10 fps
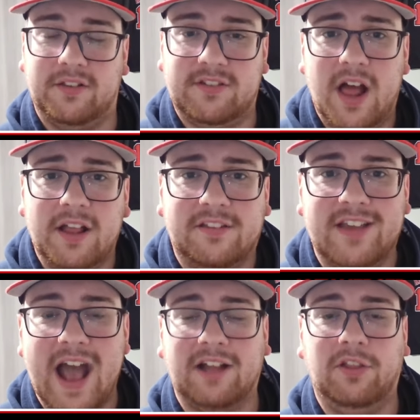It's not
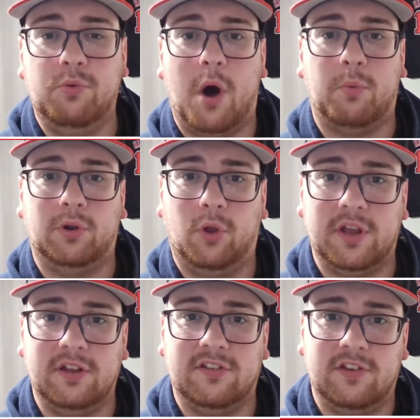exactly what we're
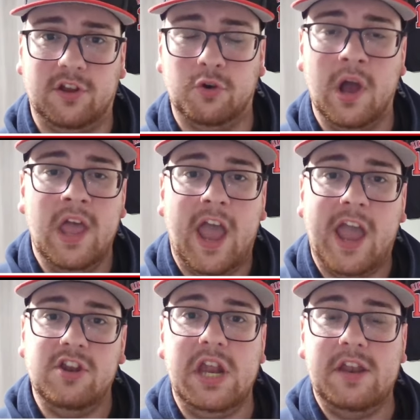looking to do, and
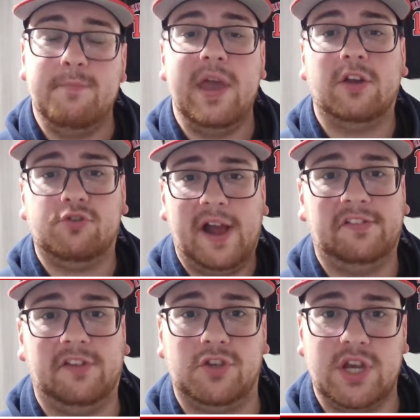you need to make a
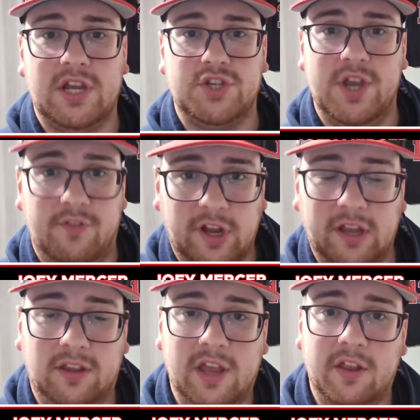drastic change to either
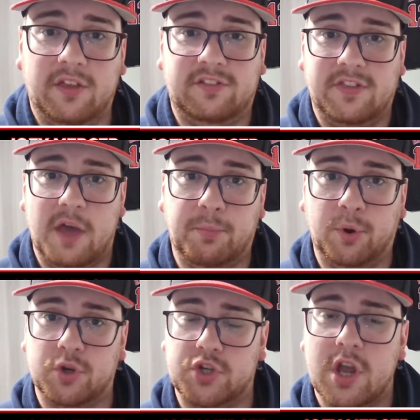give us in that
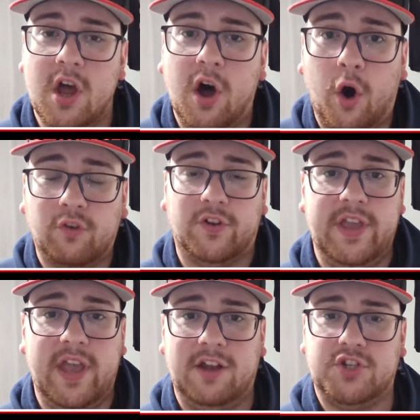push over
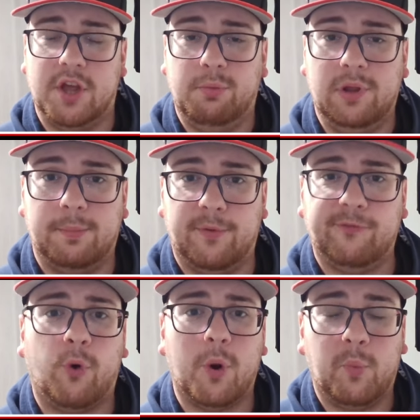the edge that we can
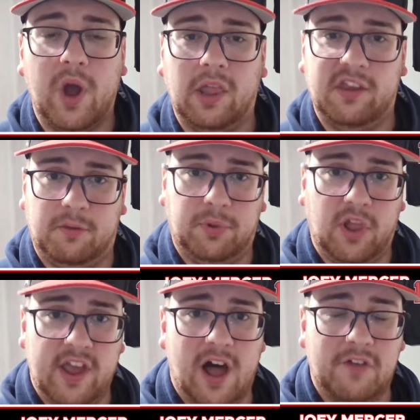perform well in a
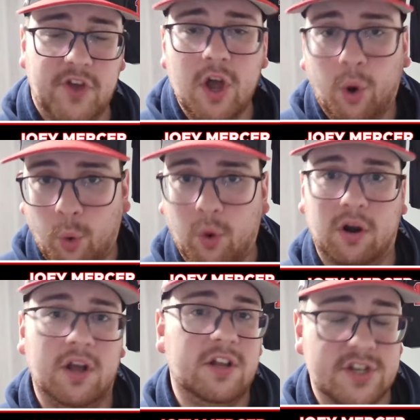playoff
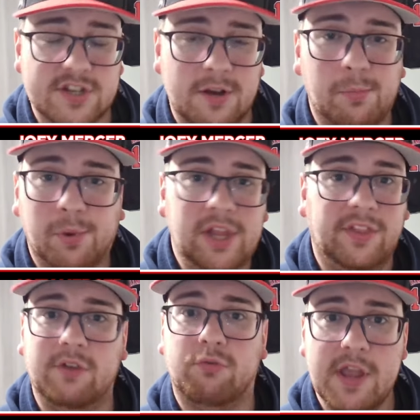or just
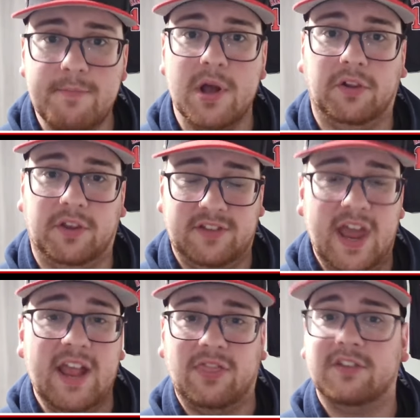completely rebuild and
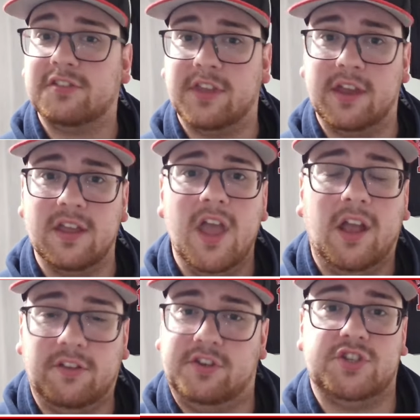tank this thing
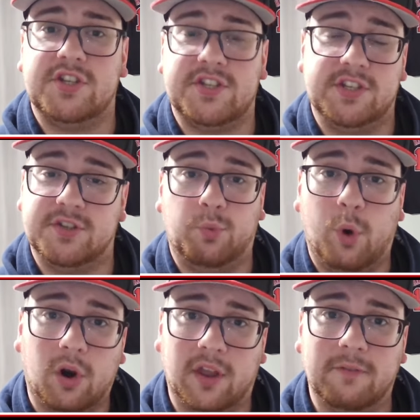because it just isn't
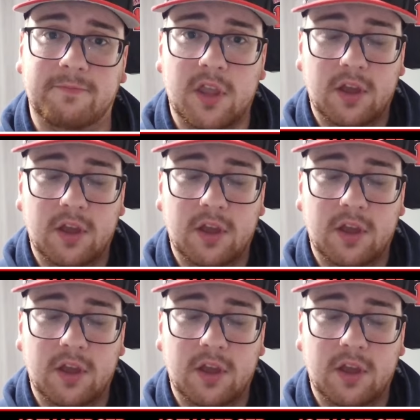working.